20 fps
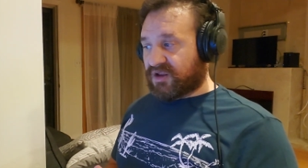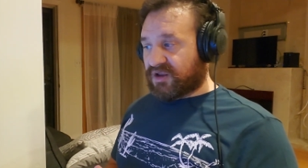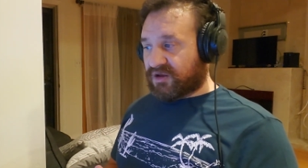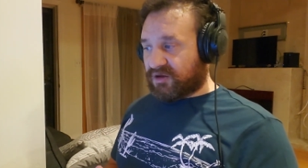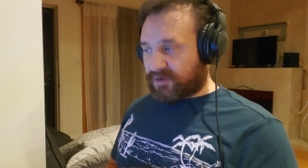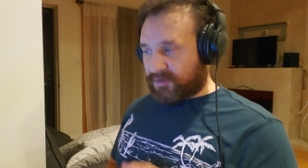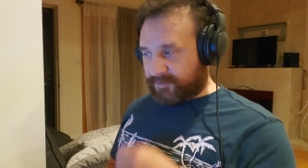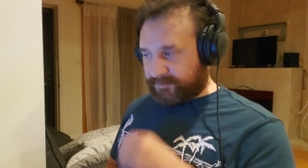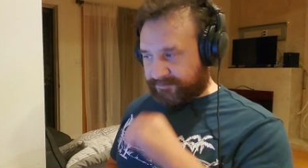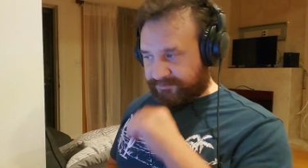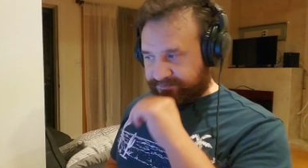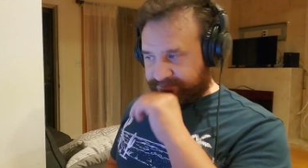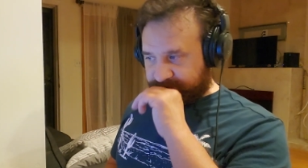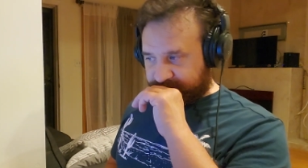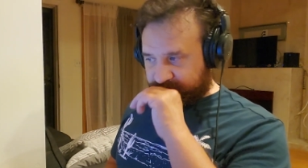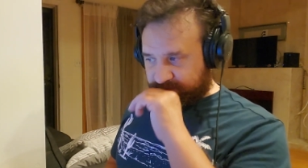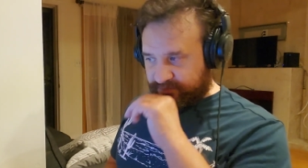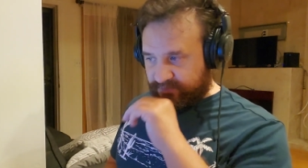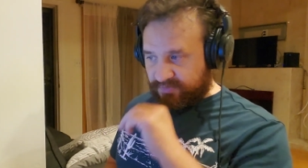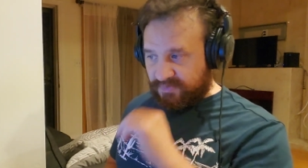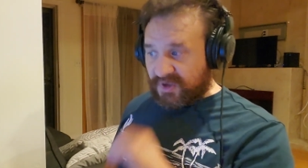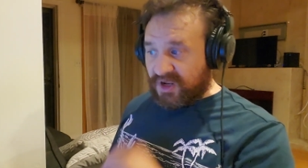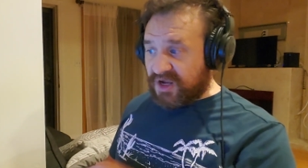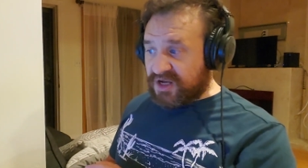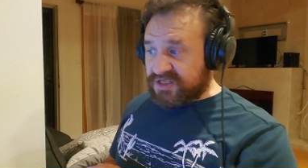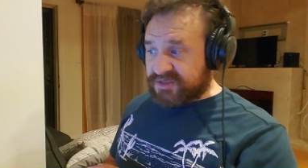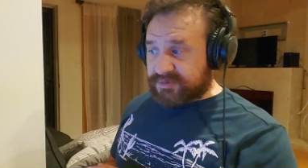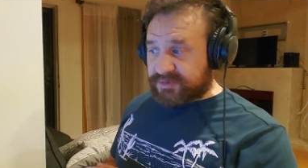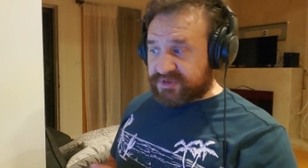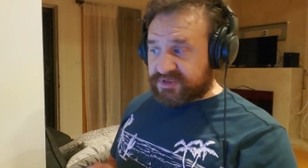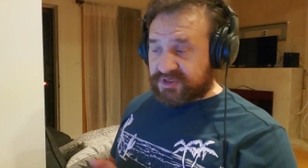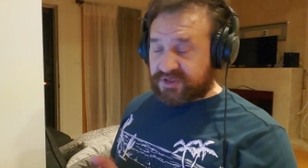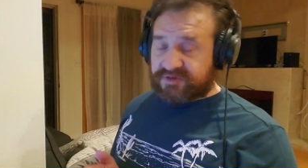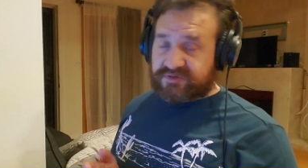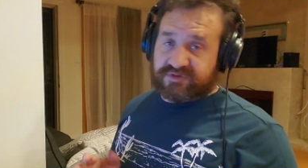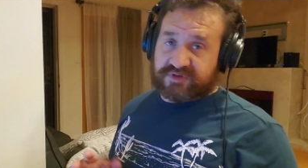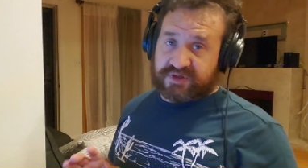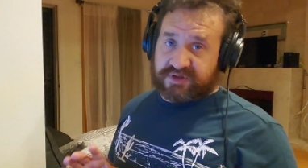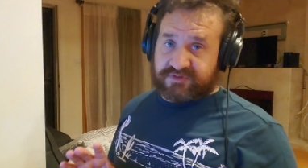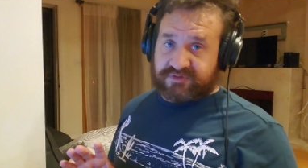I
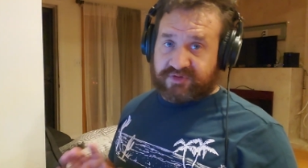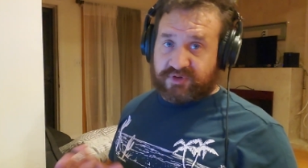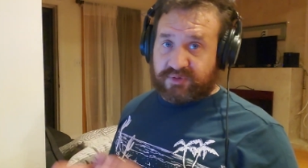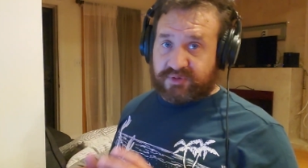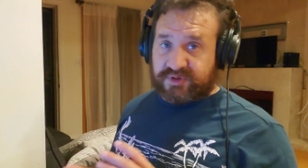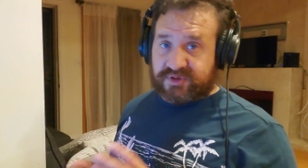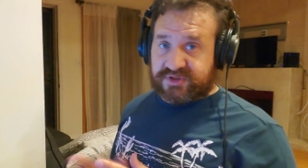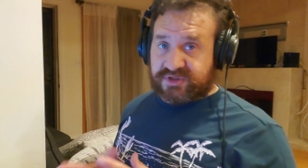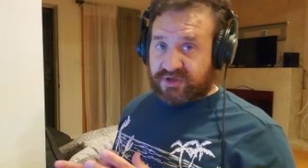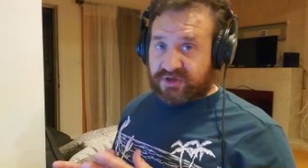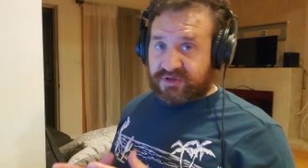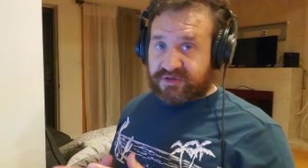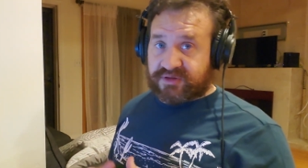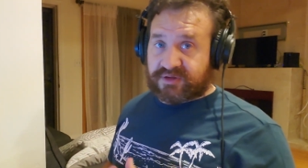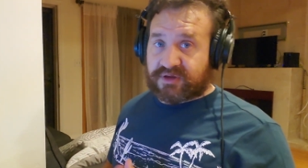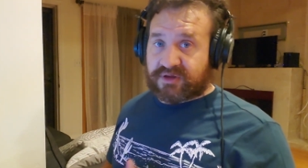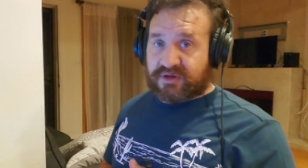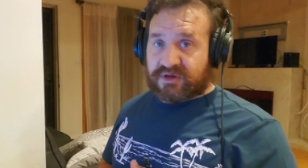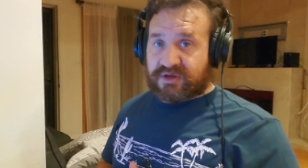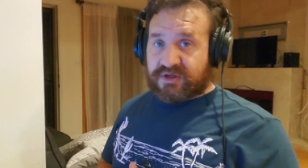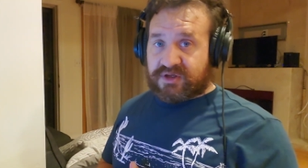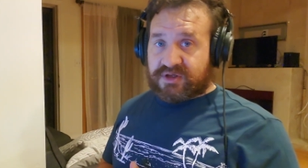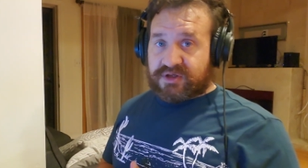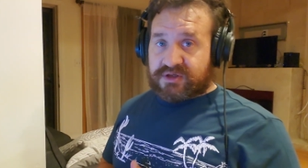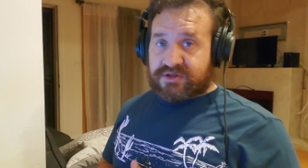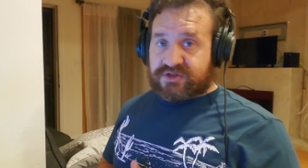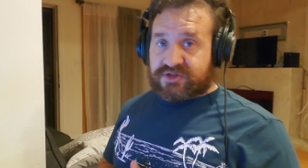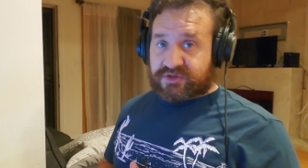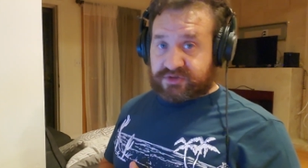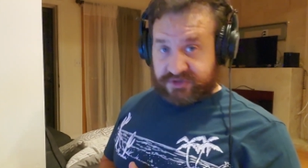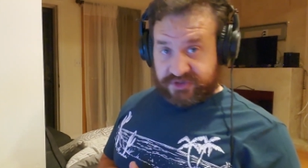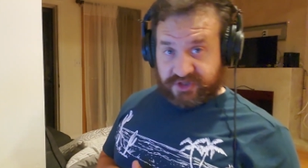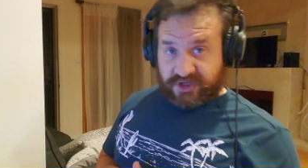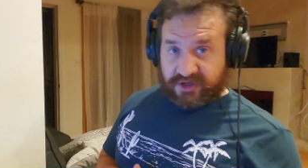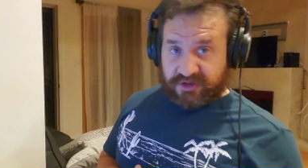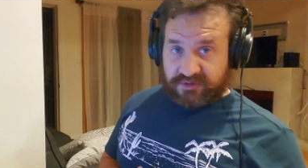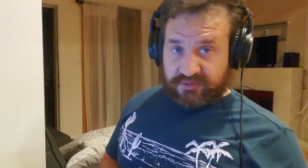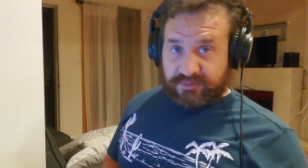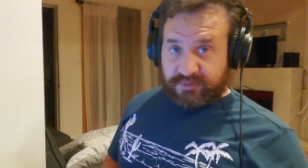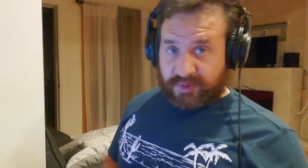specifically focus on Sun
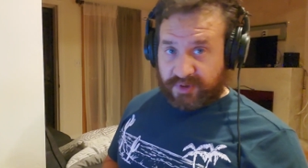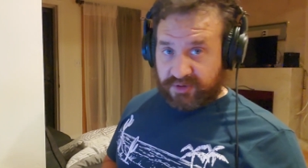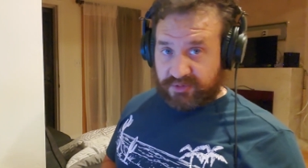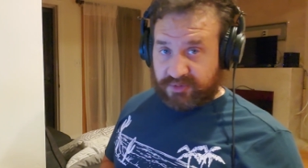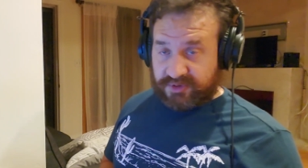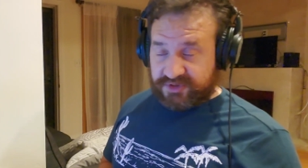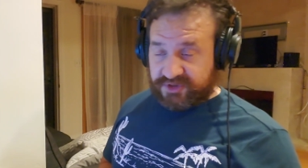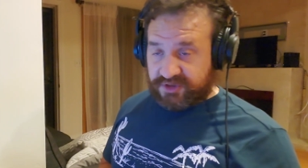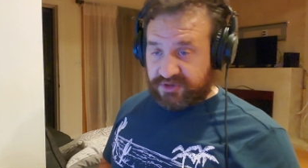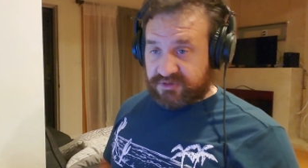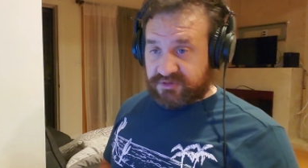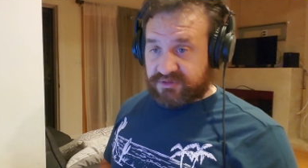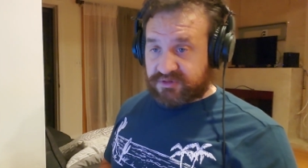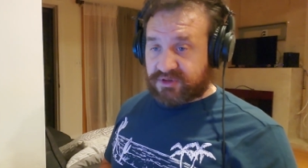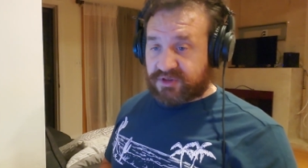style Bago Zhong.